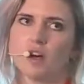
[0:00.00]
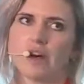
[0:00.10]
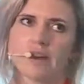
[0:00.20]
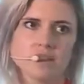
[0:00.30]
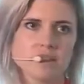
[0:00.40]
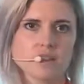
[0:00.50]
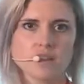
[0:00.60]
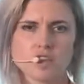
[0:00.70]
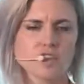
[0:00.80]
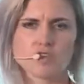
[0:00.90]
And
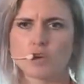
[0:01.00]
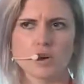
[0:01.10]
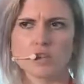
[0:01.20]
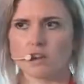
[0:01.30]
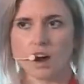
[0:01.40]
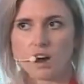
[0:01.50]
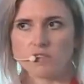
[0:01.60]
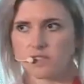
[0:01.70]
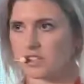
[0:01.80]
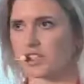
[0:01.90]
this is, of course, a
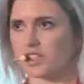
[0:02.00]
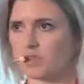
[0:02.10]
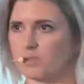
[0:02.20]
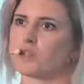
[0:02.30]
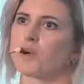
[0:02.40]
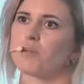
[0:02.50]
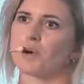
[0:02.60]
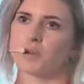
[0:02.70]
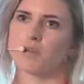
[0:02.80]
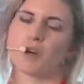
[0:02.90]
conversation between
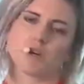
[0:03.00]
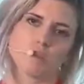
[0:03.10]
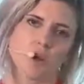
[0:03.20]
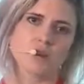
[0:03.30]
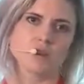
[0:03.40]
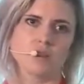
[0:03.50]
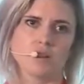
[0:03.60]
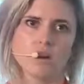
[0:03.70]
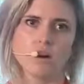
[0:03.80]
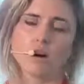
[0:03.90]
both the
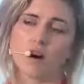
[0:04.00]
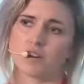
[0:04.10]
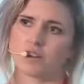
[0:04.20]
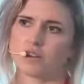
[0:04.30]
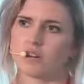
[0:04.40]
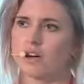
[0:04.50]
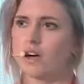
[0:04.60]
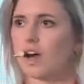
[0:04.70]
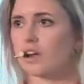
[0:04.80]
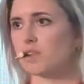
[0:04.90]
independent auditor
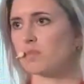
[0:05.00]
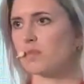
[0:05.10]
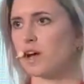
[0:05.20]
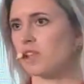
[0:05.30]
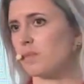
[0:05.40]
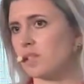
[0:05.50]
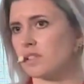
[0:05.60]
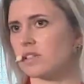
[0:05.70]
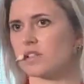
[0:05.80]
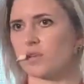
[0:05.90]
and the
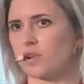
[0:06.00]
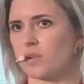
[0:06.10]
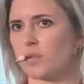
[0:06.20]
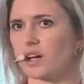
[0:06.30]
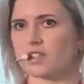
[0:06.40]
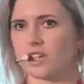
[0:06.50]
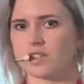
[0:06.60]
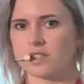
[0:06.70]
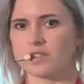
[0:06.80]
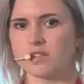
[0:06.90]
business or the
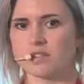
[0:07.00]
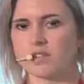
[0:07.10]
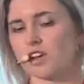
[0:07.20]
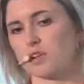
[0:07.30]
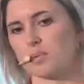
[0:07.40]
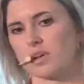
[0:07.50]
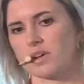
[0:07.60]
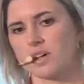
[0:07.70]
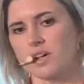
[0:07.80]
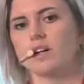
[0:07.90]
project
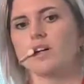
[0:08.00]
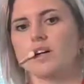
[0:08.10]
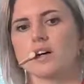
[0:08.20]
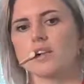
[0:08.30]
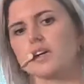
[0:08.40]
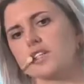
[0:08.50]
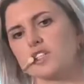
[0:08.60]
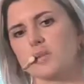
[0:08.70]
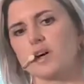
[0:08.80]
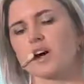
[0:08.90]
developer. That
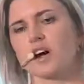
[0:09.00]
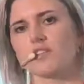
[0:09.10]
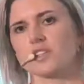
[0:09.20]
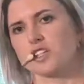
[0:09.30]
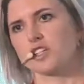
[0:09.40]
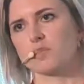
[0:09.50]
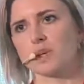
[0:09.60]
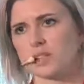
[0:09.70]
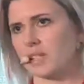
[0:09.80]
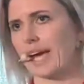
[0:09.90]
needs to be a conversation
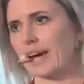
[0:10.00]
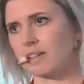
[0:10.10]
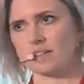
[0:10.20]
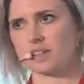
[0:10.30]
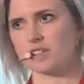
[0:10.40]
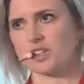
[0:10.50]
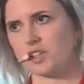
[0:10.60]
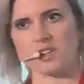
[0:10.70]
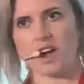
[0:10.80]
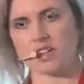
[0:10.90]
because, again,
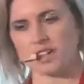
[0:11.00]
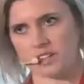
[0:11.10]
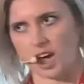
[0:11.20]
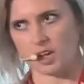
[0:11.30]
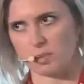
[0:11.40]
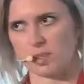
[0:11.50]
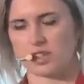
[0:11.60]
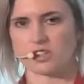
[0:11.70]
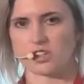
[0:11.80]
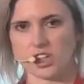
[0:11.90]
nothing is
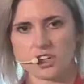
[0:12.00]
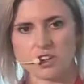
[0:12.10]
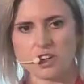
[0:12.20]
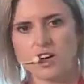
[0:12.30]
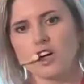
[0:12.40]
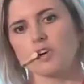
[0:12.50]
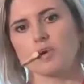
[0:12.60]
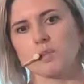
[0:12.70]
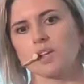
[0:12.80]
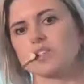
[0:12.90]
100% secure.
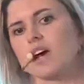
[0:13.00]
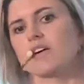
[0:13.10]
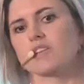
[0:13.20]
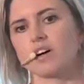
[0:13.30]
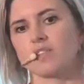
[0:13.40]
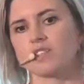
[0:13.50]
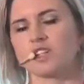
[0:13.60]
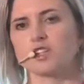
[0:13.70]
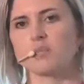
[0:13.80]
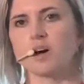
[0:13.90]
We must have a
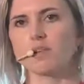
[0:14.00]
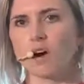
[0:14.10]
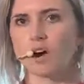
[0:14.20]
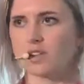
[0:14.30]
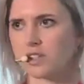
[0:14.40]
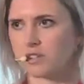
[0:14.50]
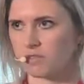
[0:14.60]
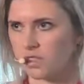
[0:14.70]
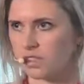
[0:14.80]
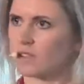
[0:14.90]
conversation about, are these
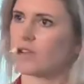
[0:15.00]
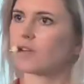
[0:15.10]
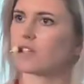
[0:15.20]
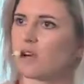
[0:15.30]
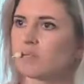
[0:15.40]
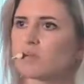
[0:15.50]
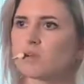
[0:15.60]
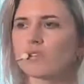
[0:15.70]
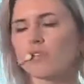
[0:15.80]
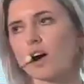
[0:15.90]
risks
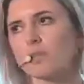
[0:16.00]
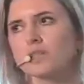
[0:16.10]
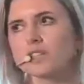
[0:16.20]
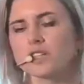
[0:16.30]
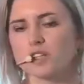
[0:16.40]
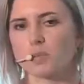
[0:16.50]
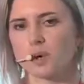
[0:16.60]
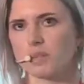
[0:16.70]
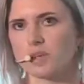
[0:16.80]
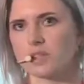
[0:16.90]
acceptable for our particular
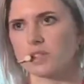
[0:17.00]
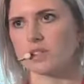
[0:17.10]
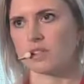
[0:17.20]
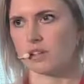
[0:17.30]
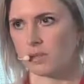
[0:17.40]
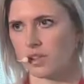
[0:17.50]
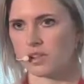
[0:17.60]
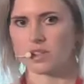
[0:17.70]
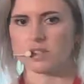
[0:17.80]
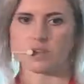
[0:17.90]
purposes
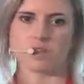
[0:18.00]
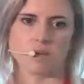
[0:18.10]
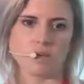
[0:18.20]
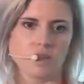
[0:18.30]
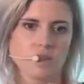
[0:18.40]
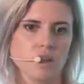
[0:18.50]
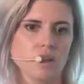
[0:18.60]
within these systems?